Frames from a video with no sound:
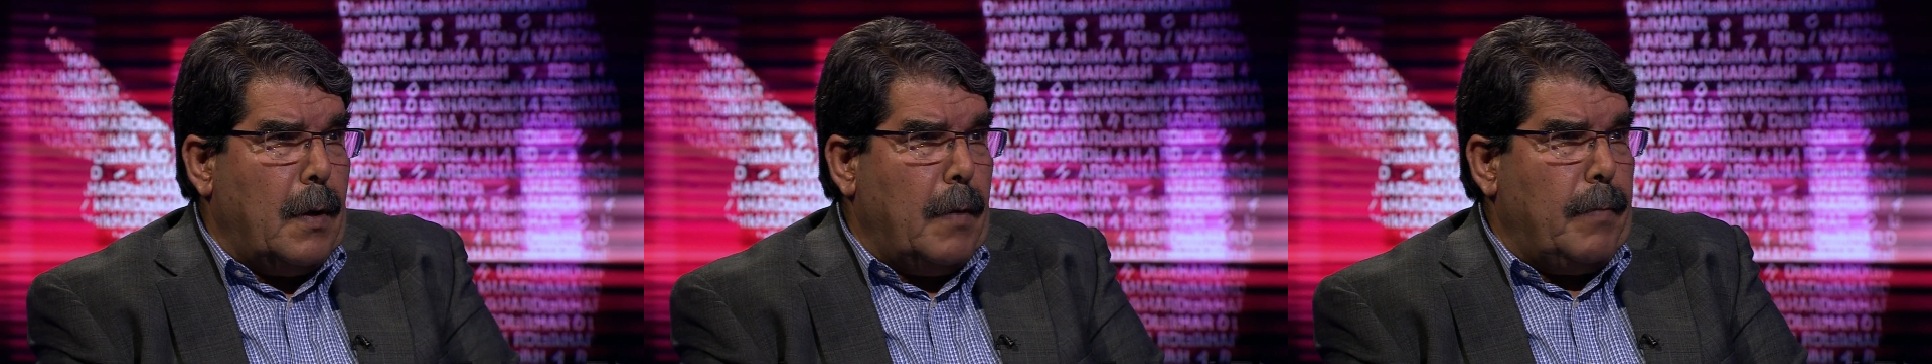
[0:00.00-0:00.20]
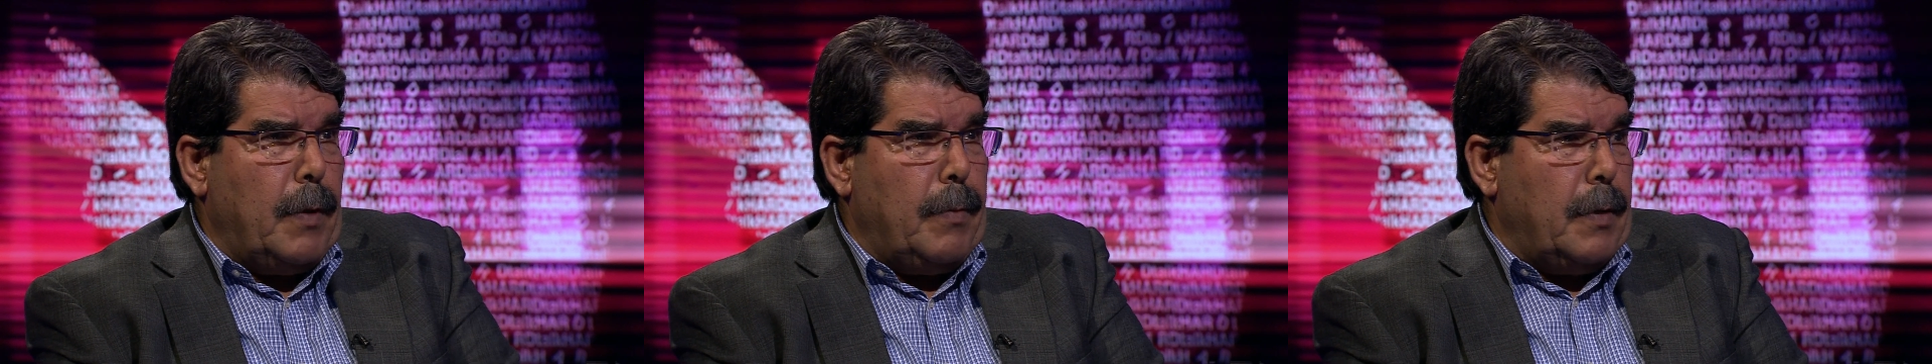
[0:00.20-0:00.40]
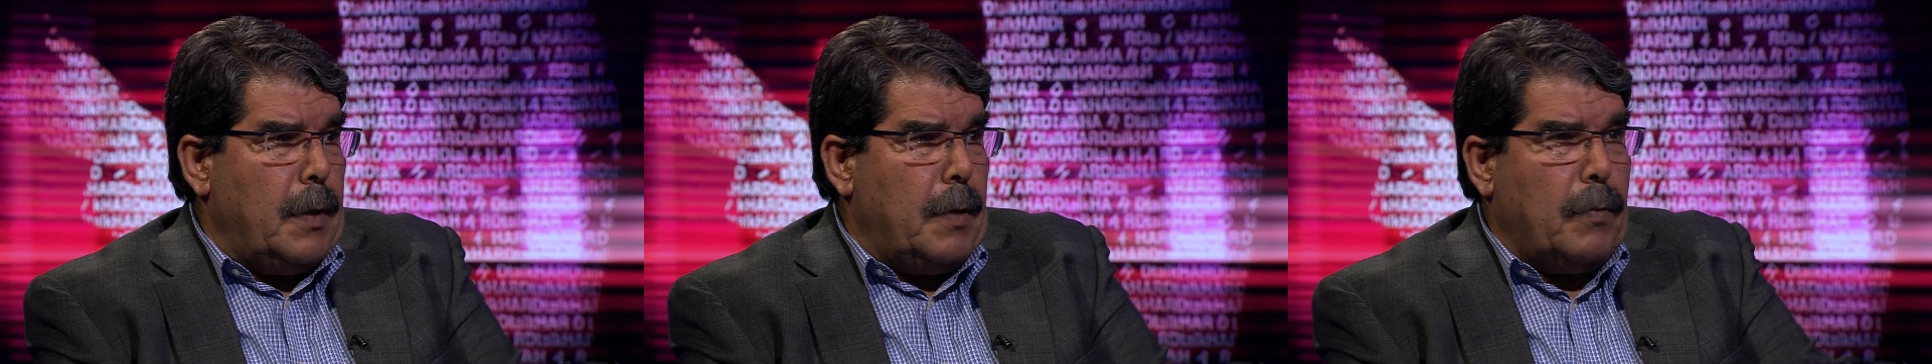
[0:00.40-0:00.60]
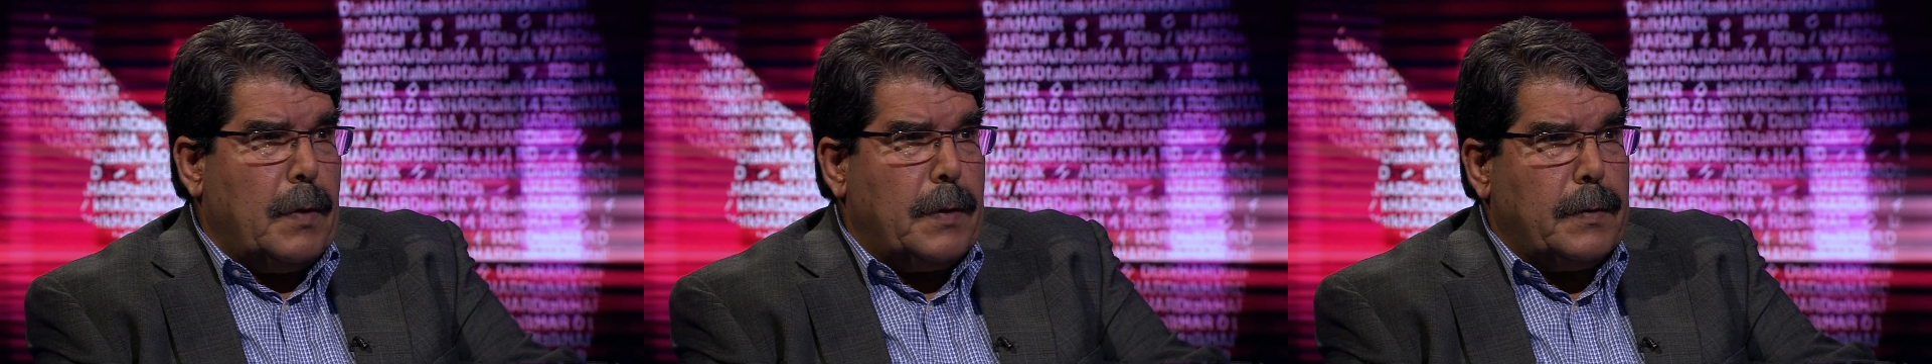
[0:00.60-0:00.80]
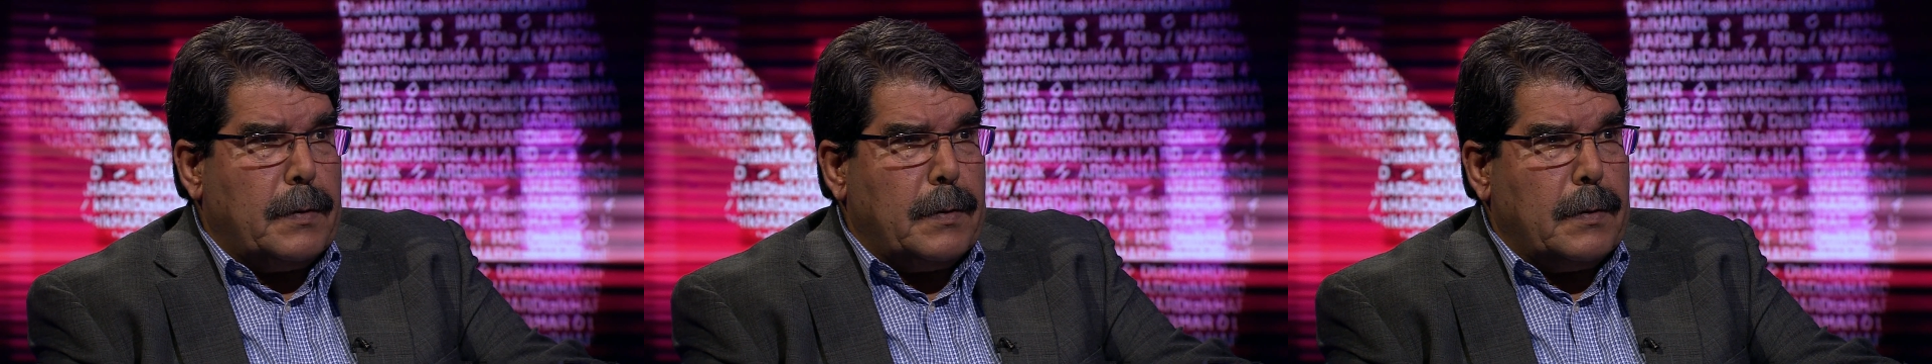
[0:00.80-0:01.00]
maybe there
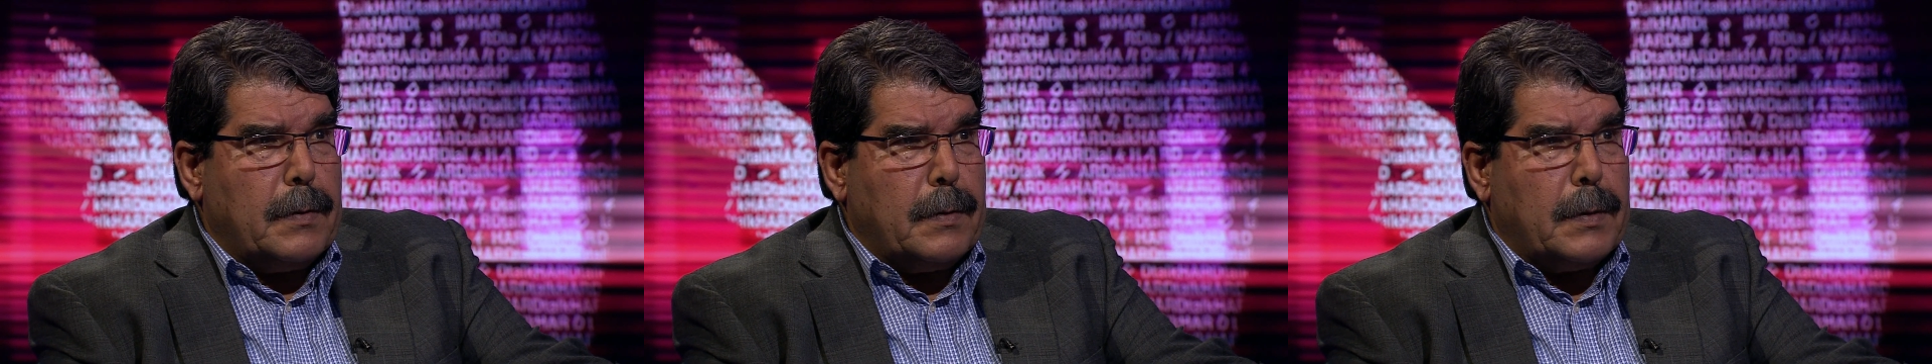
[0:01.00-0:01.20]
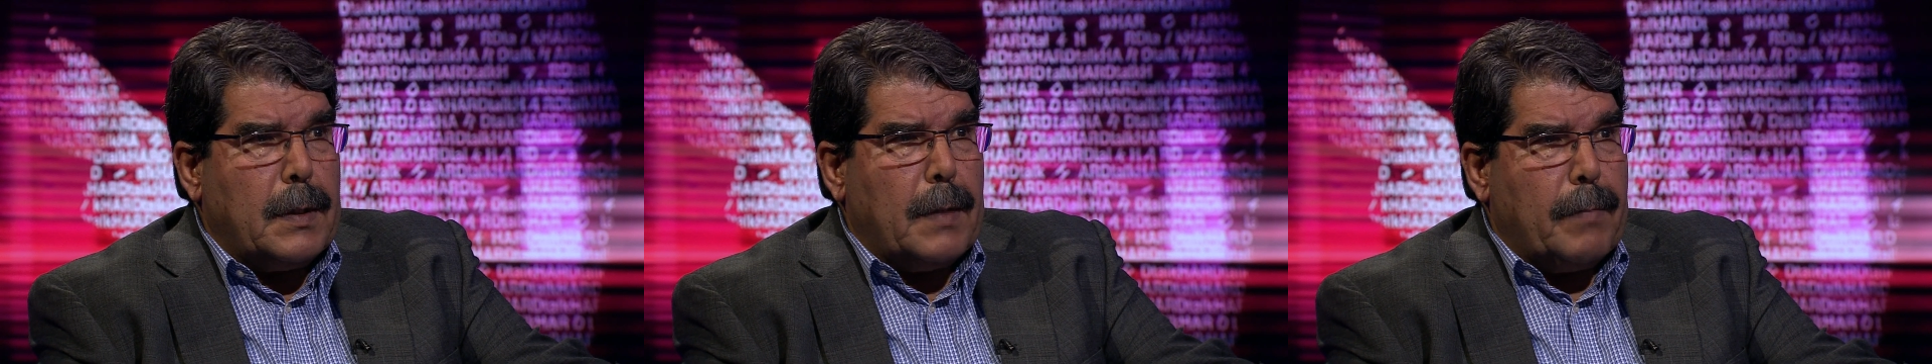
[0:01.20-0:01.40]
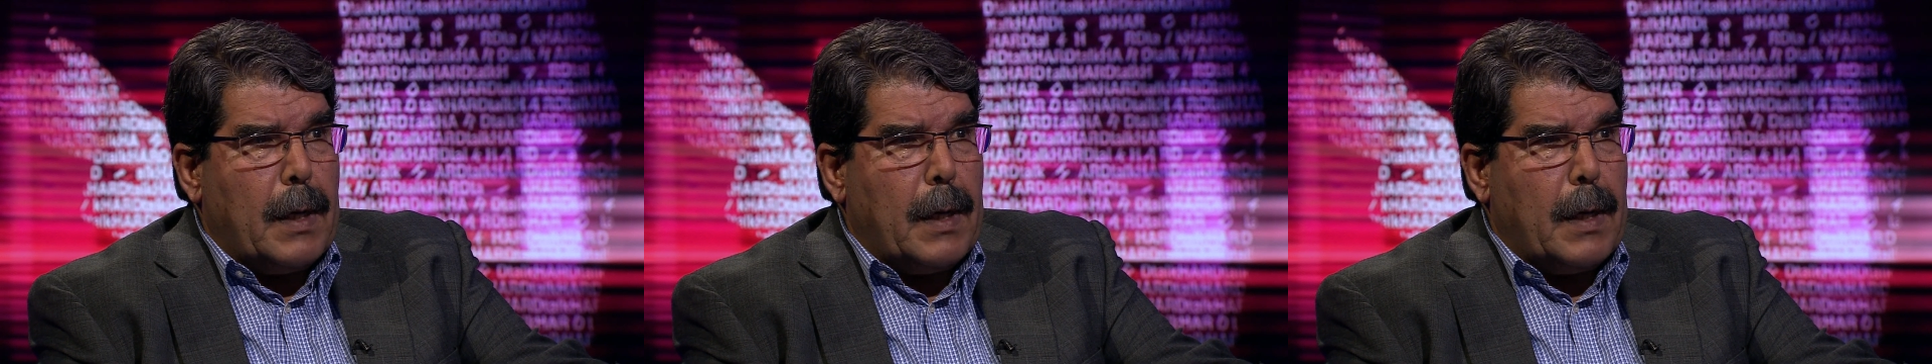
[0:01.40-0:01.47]
was some